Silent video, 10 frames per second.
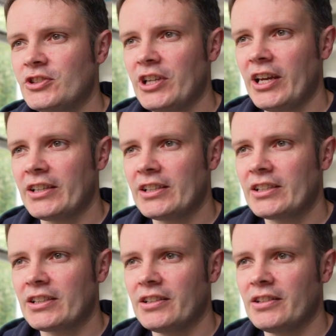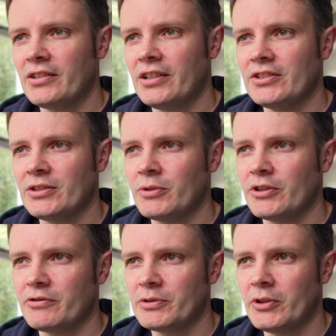check, let's see what
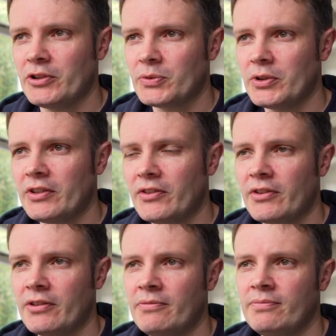it responds with.